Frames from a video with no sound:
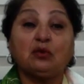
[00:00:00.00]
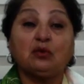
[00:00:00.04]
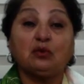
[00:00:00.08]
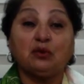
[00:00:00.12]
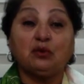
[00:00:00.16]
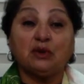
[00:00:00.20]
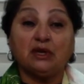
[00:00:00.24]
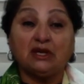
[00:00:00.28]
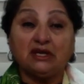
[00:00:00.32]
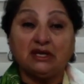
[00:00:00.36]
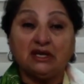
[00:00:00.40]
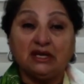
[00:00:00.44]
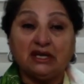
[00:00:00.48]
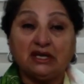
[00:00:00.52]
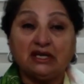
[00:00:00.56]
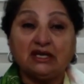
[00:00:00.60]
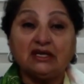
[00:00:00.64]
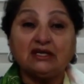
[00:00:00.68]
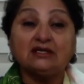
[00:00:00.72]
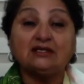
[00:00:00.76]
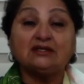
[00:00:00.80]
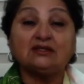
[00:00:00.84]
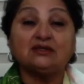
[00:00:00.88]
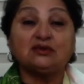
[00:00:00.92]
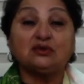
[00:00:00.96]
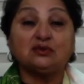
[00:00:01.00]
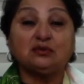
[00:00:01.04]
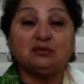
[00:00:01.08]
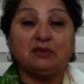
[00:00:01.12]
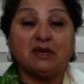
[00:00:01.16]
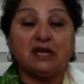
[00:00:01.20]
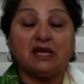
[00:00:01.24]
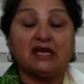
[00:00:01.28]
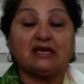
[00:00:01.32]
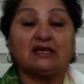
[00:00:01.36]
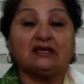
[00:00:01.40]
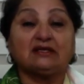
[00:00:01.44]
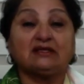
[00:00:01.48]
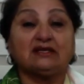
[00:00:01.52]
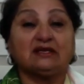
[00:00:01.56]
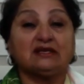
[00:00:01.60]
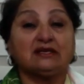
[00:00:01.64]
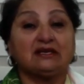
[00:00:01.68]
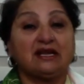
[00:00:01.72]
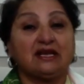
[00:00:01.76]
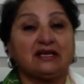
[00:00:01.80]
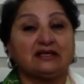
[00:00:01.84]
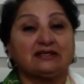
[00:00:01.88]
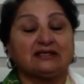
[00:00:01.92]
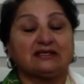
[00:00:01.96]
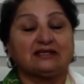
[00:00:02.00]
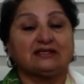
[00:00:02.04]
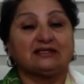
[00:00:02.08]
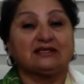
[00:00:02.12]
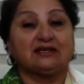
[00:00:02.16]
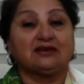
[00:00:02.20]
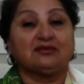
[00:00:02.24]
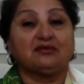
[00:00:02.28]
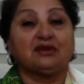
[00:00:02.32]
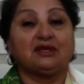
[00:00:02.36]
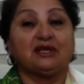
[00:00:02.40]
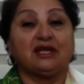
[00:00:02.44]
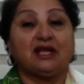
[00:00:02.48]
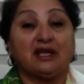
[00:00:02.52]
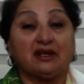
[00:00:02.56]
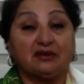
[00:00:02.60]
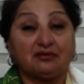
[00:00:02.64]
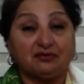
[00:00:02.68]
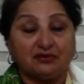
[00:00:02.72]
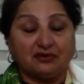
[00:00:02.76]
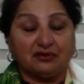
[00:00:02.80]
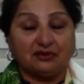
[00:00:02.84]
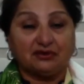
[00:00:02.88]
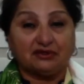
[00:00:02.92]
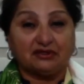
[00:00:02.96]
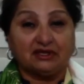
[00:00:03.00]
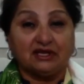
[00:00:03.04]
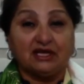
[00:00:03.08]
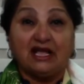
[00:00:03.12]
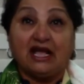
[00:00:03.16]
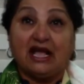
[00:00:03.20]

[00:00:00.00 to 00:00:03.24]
we need to make the necessary effort.